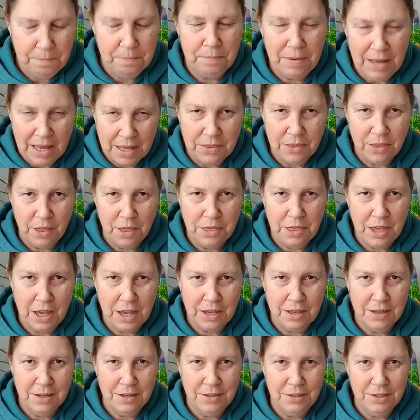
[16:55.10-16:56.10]
the thing
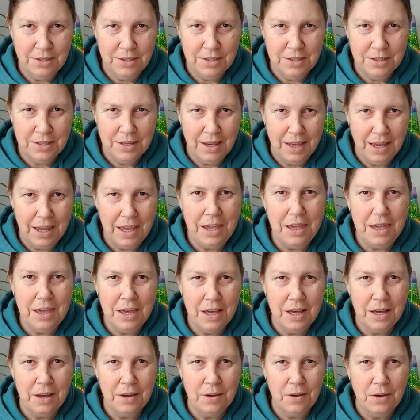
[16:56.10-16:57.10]
is,
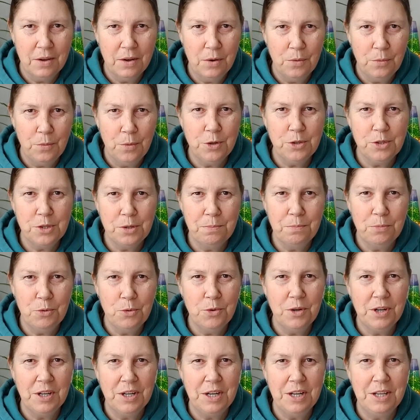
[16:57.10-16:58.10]
here, what's
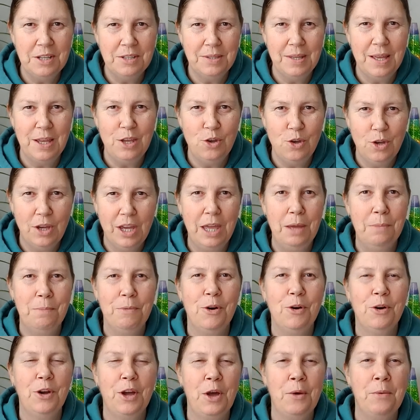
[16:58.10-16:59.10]
important is that you keep
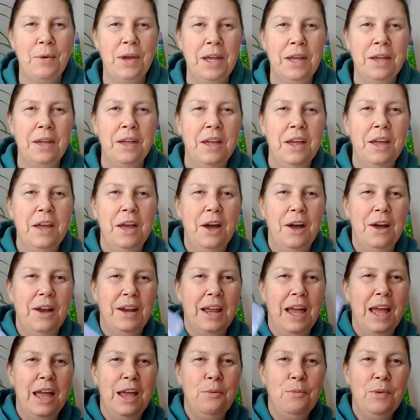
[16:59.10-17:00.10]
on going.
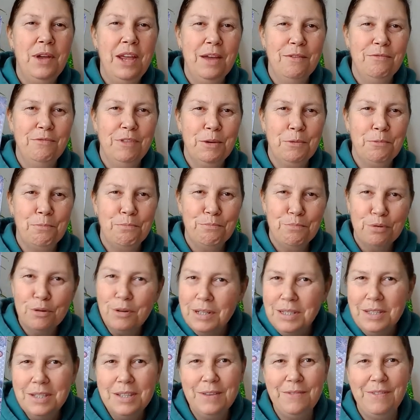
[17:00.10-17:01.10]
Okay, we have the
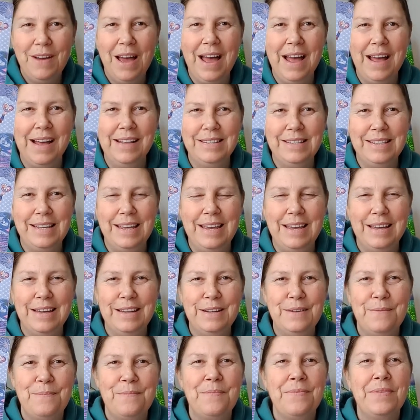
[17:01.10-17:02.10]
Prince of Hearts here.
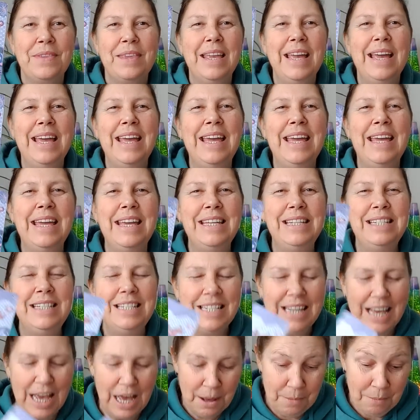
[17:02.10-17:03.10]
And
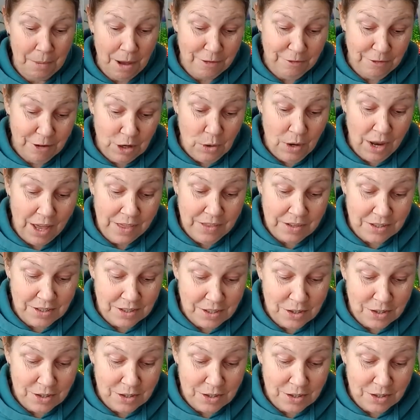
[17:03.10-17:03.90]
I feel like this